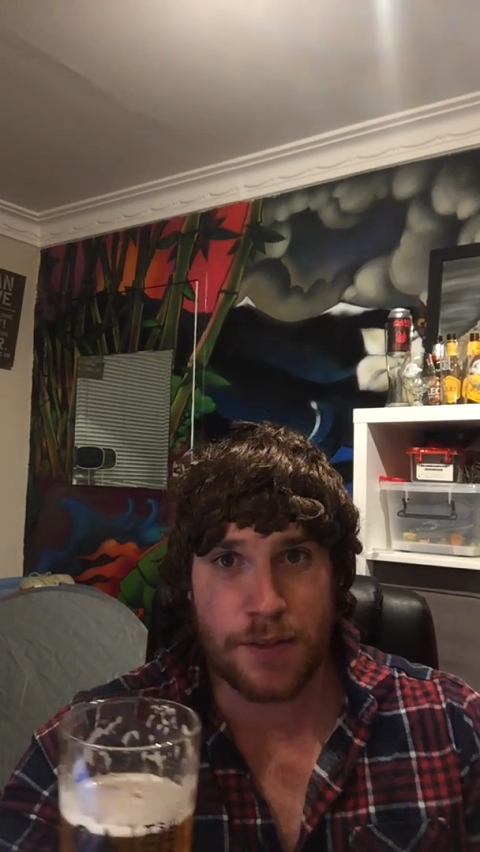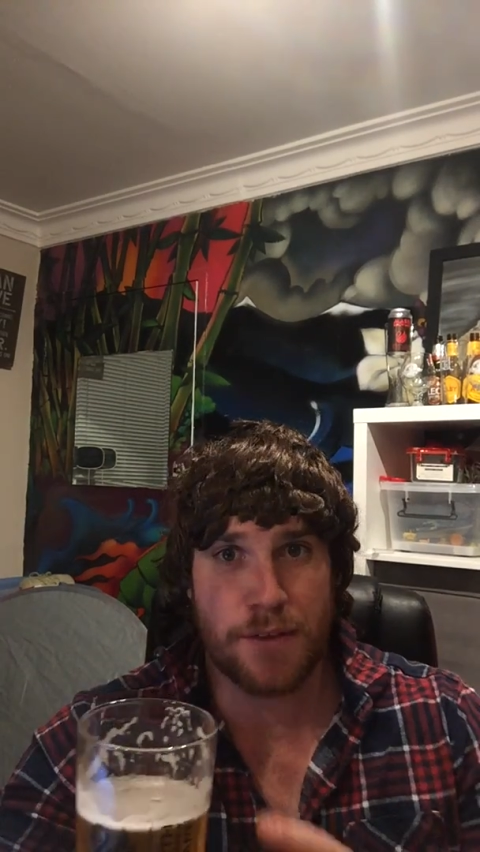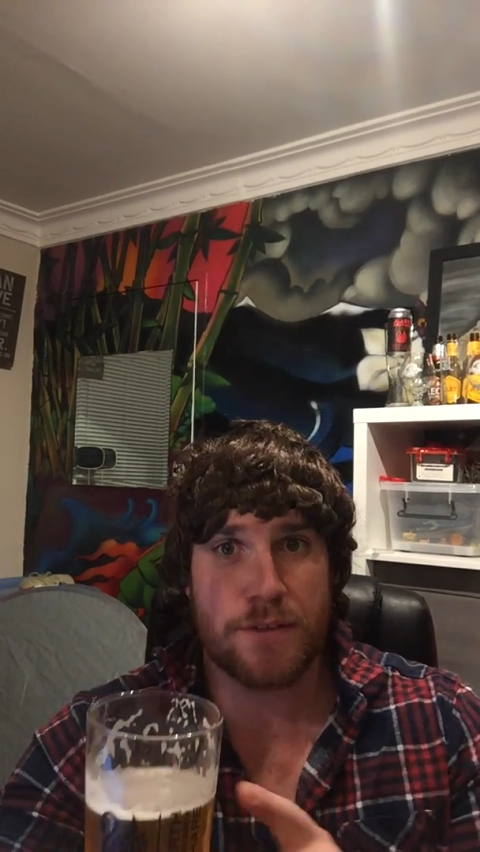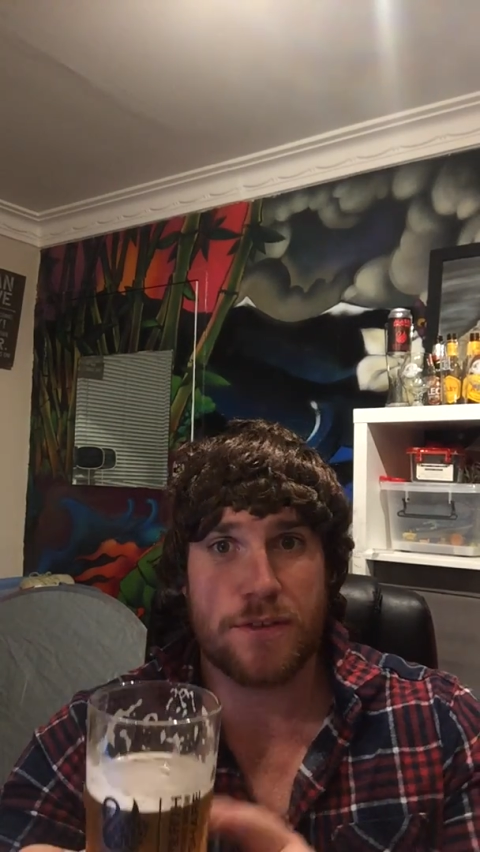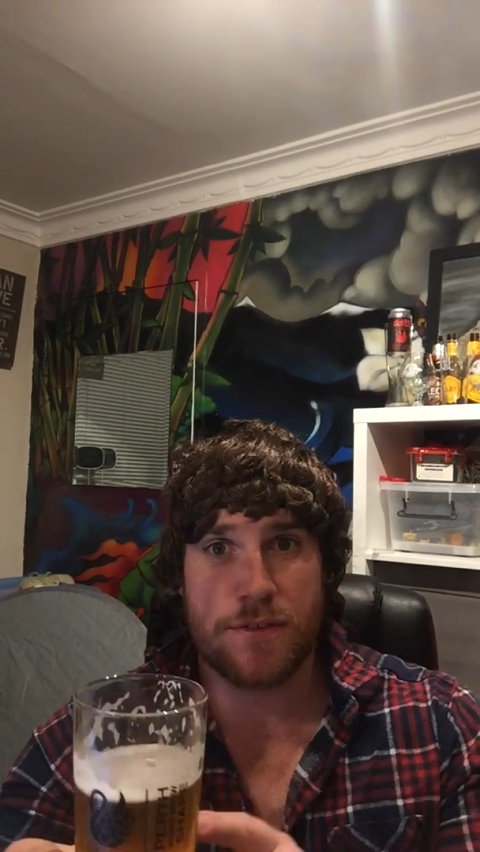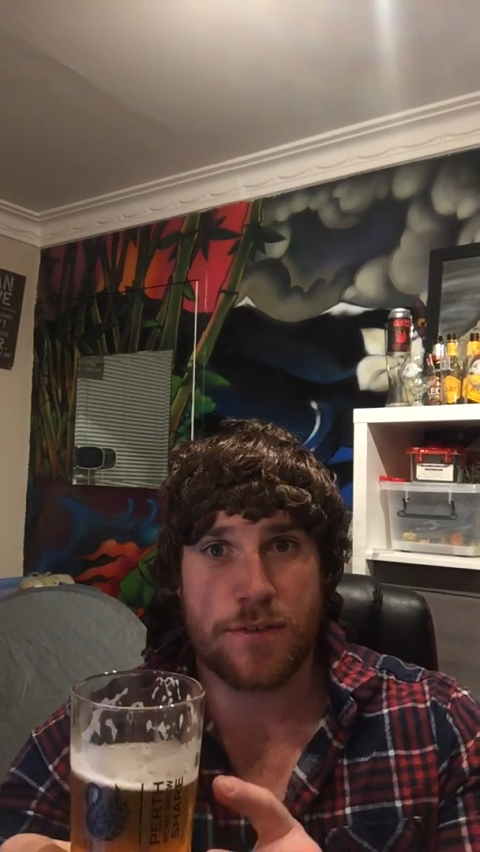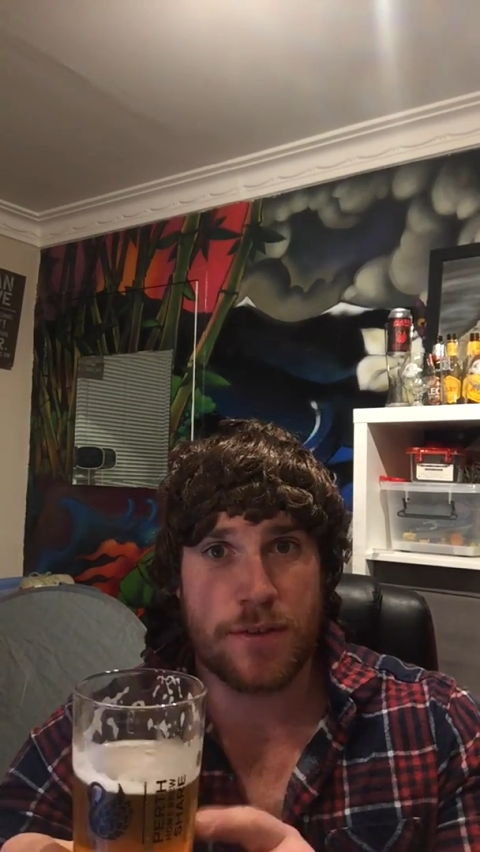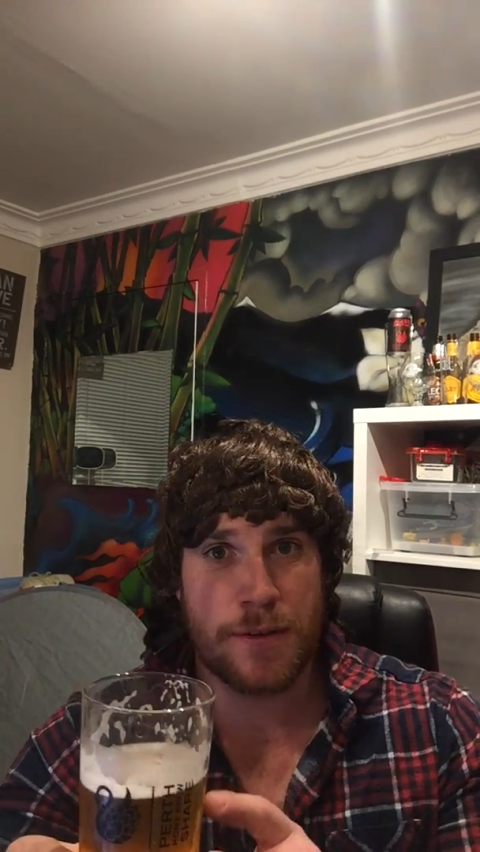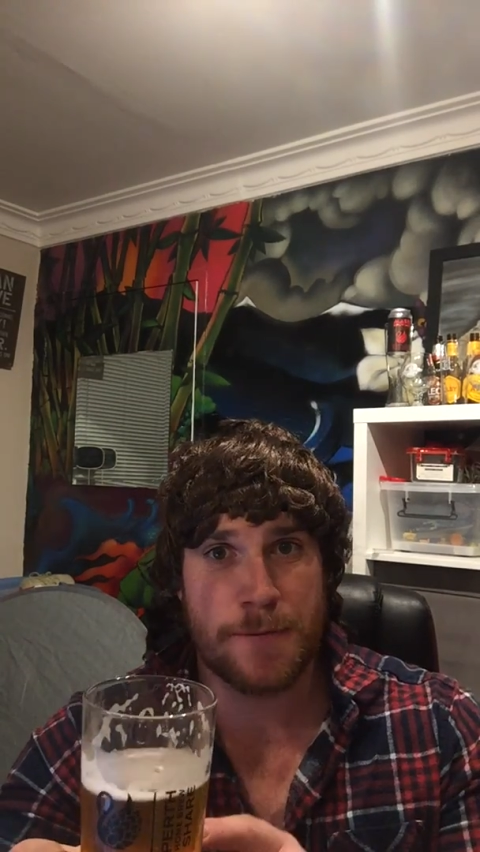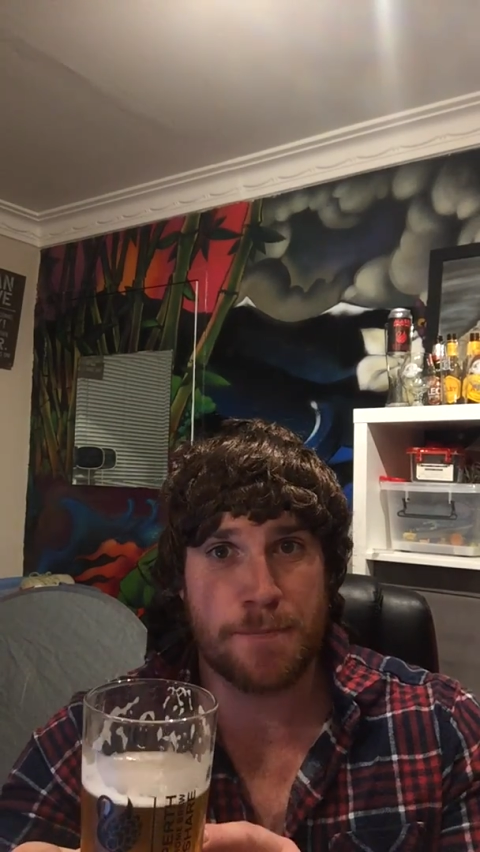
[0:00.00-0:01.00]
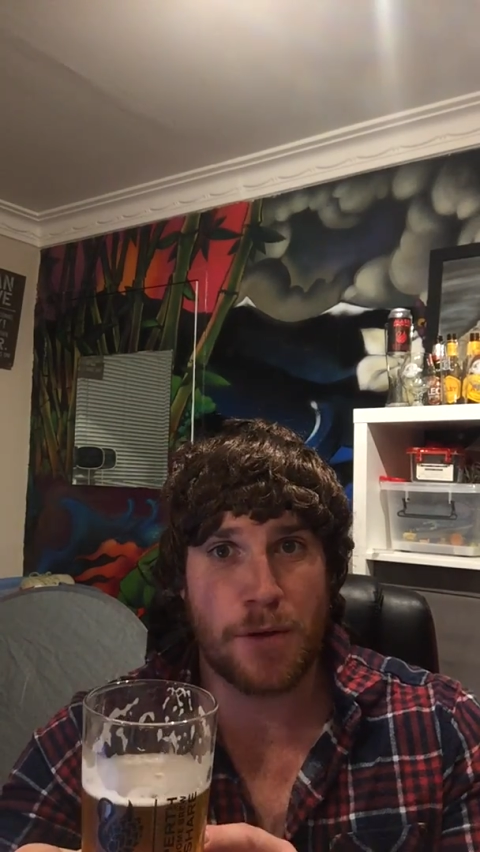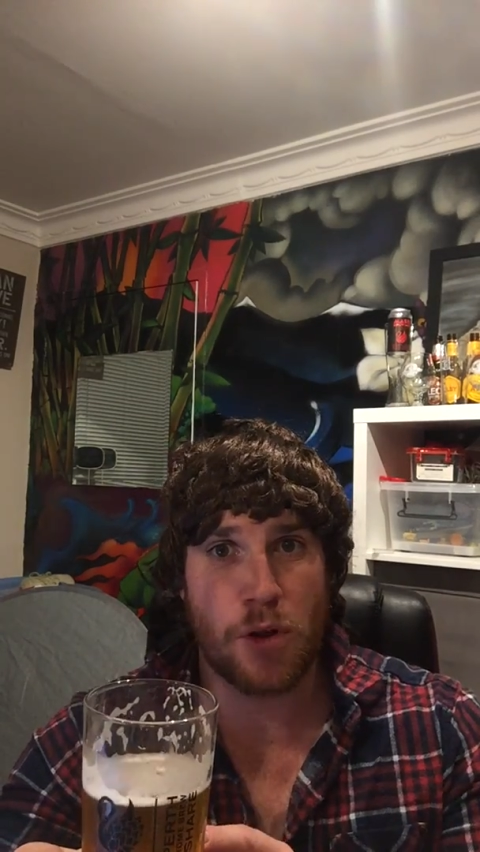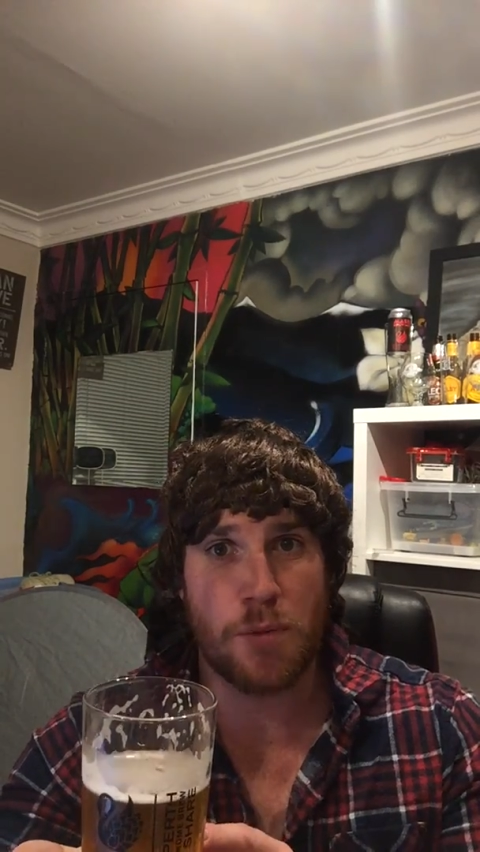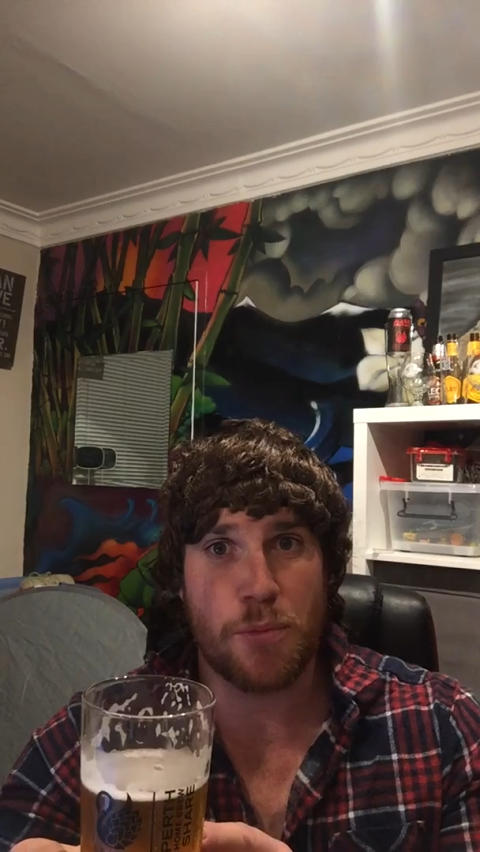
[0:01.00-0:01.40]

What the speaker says: This is a lot